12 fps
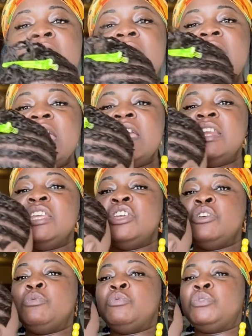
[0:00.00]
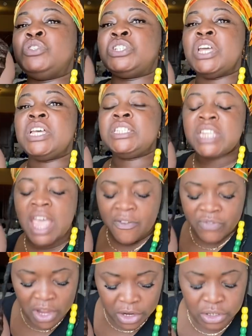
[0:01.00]
And you just
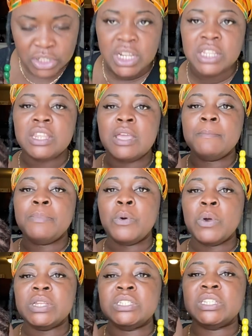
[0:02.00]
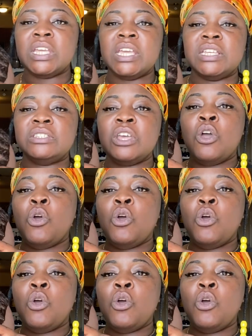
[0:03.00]
have to understand the importance is